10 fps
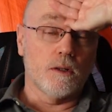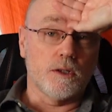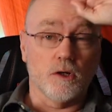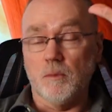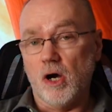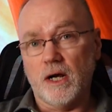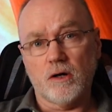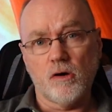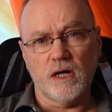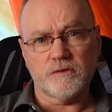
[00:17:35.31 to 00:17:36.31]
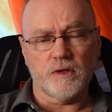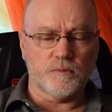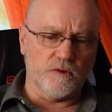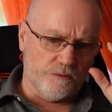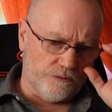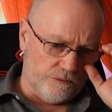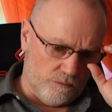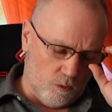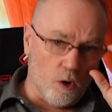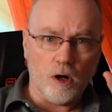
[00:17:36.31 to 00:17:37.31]
Your modern concepts of
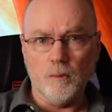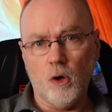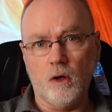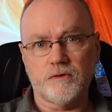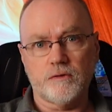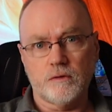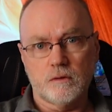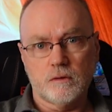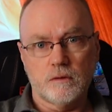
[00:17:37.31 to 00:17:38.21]
wormholes,